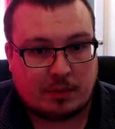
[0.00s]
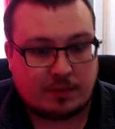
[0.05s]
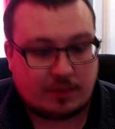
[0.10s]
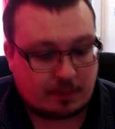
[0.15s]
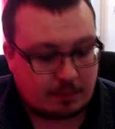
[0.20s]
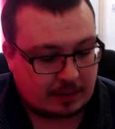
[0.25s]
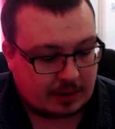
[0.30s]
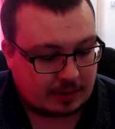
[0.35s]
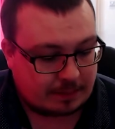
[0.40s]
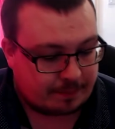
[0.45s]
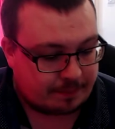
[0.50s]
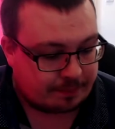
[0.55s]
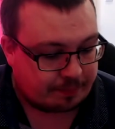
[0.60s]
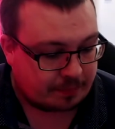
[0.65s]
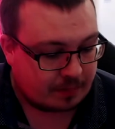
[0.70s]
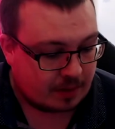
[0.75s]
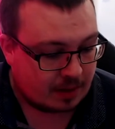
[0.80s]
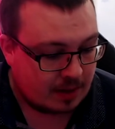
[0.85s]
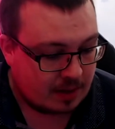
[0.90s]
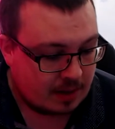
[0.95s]
I mean.
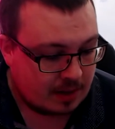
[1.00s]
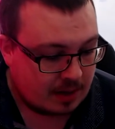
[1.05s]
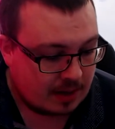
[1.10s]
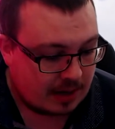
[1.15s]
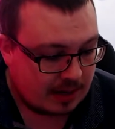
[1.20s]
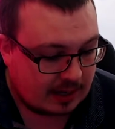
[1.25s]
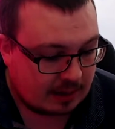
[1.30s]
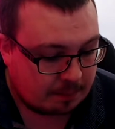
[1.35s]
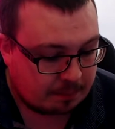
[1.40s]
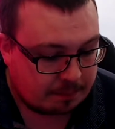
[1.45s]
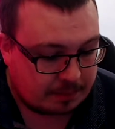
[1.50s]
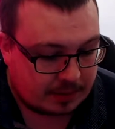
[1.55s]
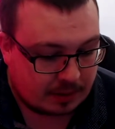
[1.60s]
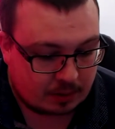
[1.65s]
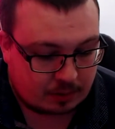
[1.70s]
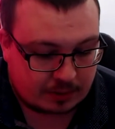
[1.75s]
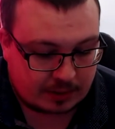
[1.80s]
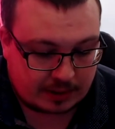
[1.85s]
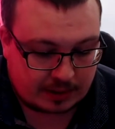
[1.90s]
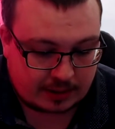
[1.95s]
And I'm
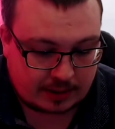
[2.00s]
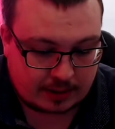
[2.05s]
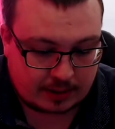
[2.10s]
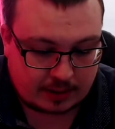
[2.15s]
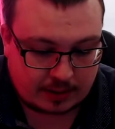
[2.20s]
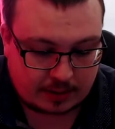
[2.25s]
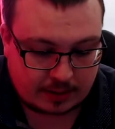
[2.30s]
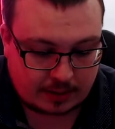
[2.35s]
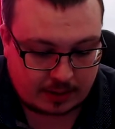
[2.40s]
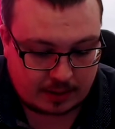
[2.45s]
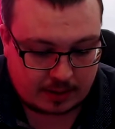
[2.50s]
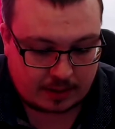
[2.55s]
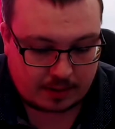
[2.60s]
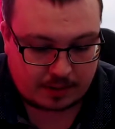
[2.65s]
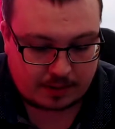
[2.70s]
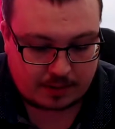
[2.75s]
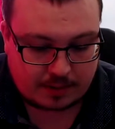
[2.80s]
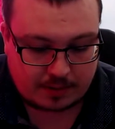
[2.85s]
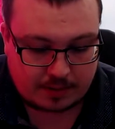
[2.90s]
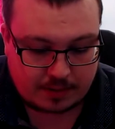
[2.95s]
building,
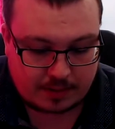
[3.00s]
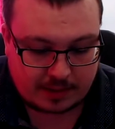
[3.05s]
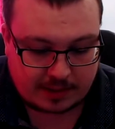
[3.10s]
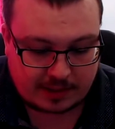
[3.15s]
it's the